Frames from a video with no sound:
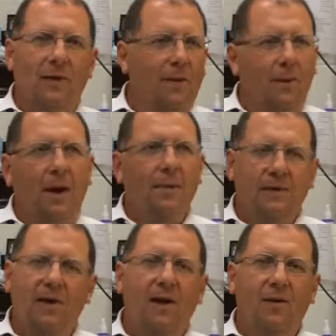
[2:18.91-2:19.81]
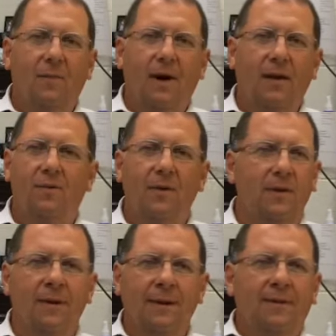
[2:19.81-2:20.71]
And I'm, I'm excited about it, but
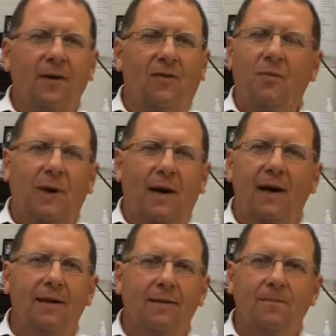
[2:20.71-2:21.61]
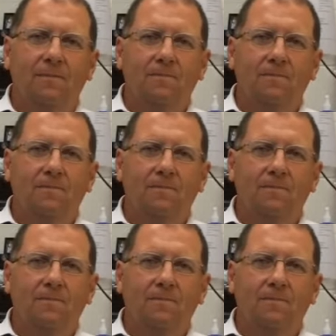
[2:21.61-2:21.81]
nothing behind it.